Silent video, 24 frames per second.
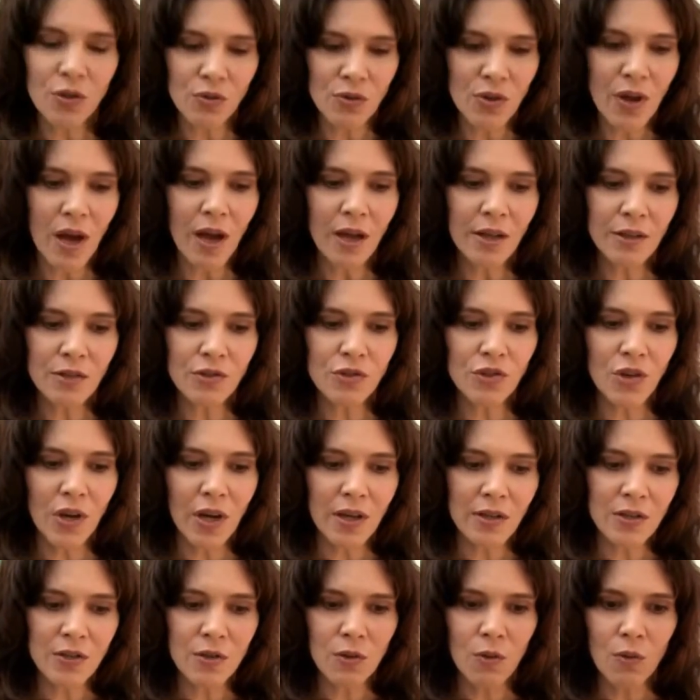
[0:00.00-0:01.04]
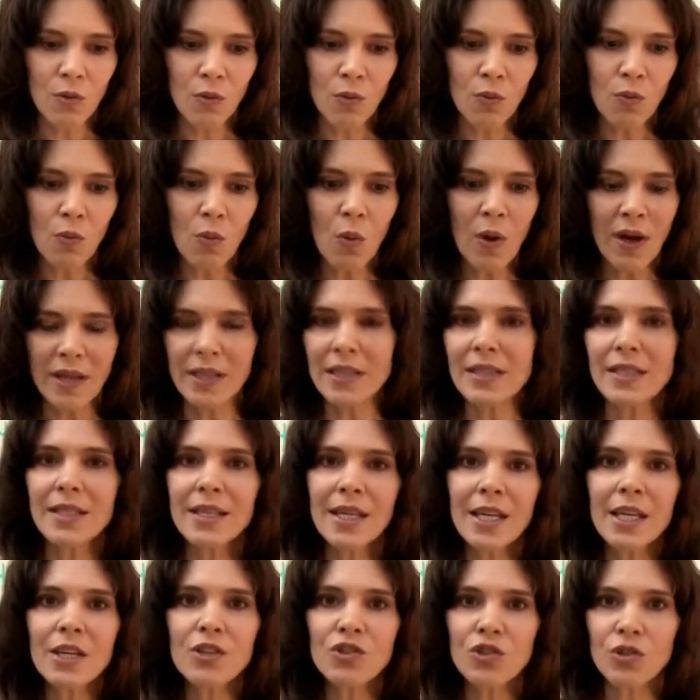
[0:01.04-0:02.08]
You're not just one
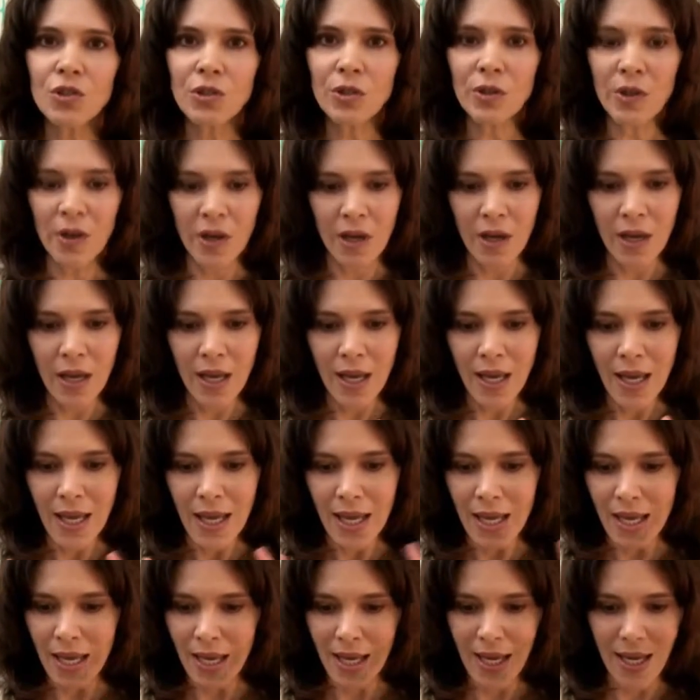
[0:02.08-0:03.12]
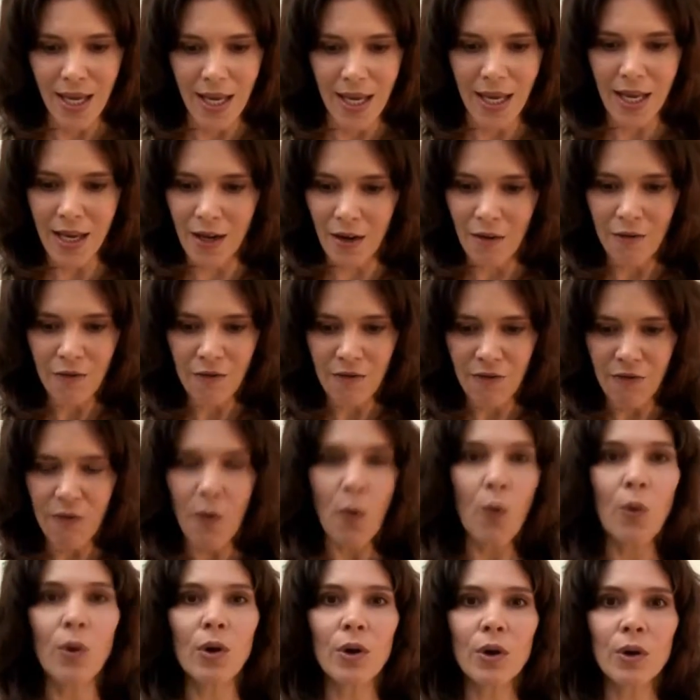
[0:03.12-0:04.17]
teacher in a
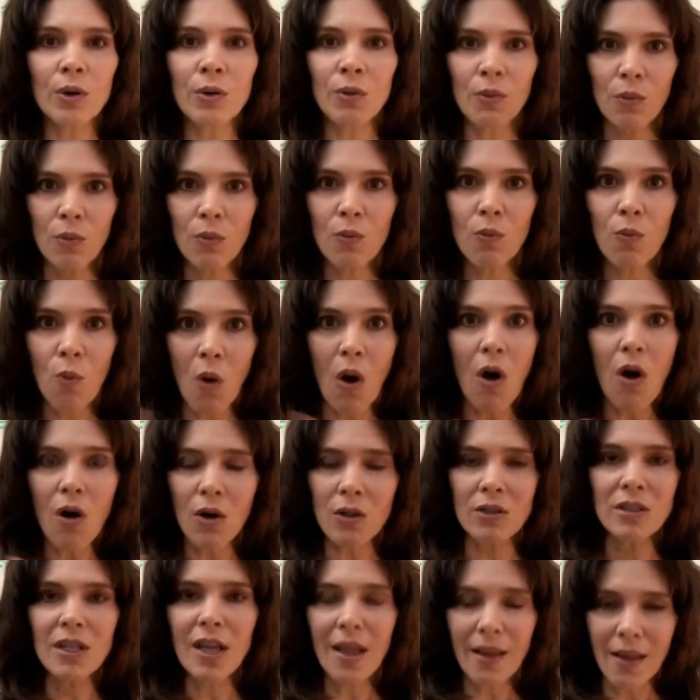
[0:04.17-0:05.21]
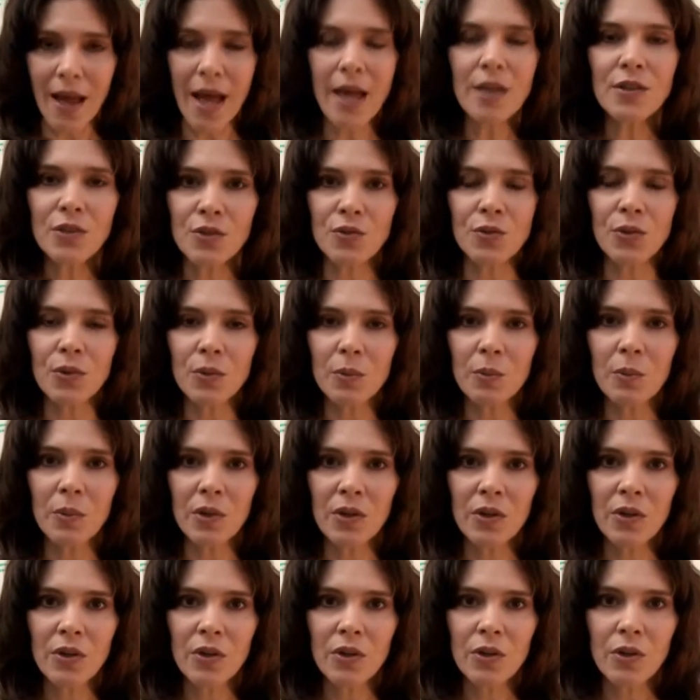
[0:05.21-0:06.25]
four-walled classroom.
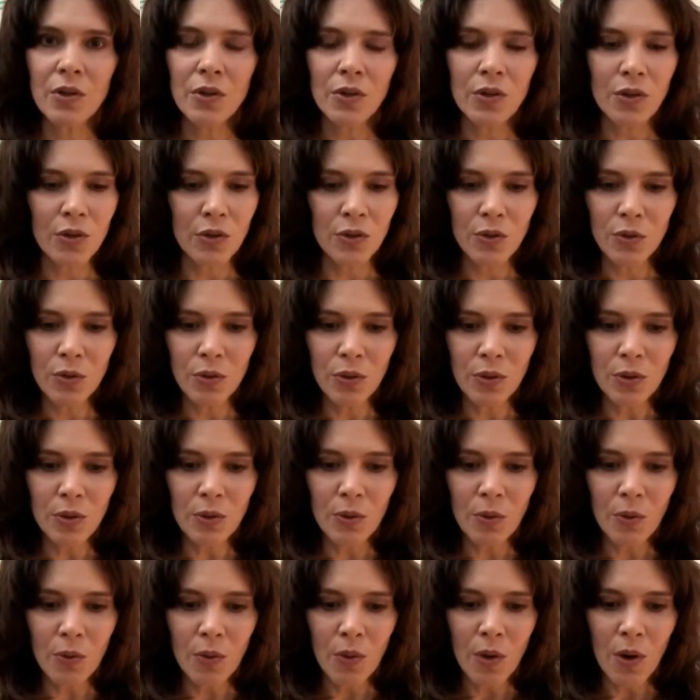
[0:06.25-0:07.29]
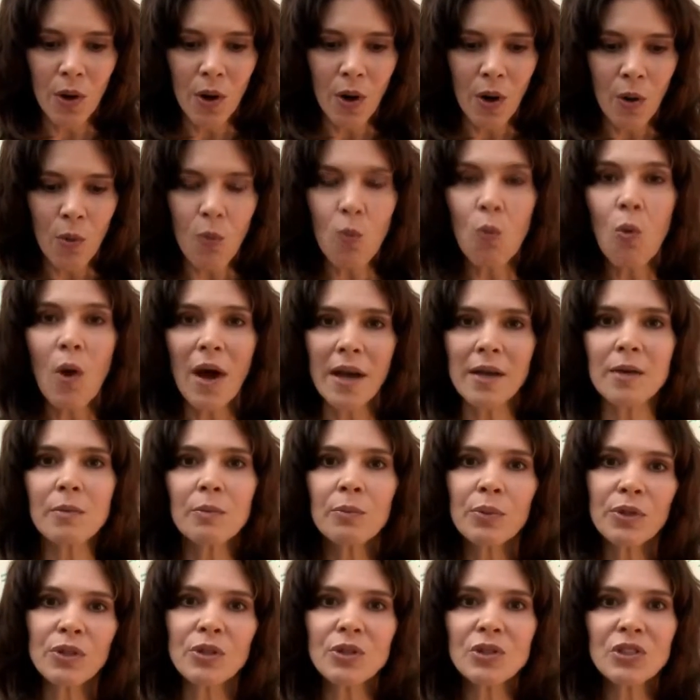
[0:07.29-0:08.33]
You're one
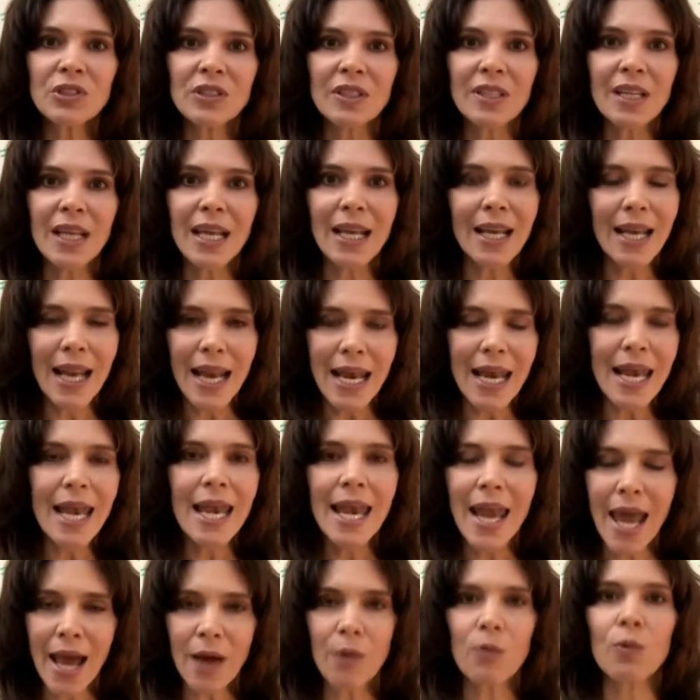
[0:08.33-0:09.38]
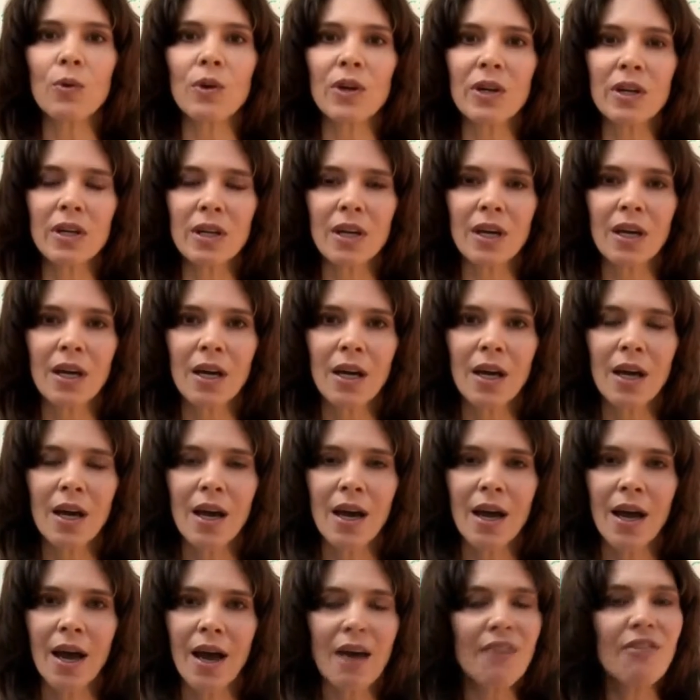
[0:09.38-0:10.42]
person in a network
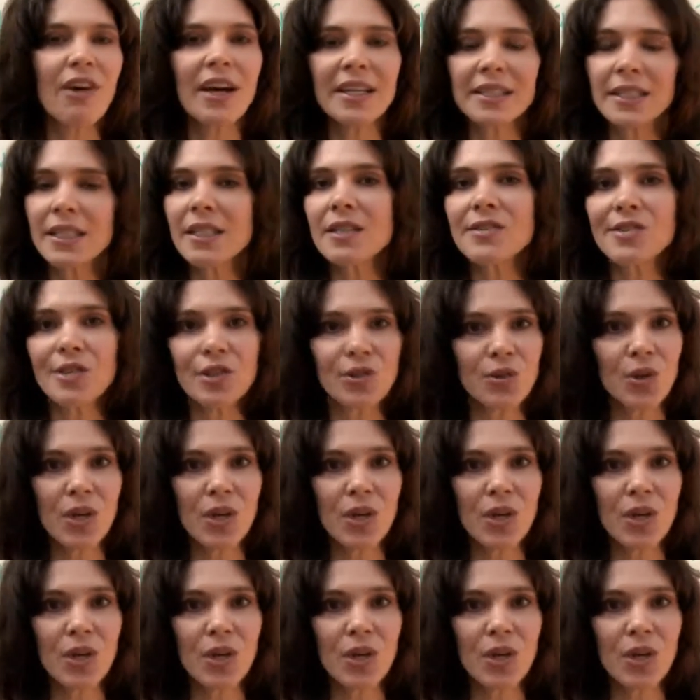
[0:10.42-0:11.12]
of ideas and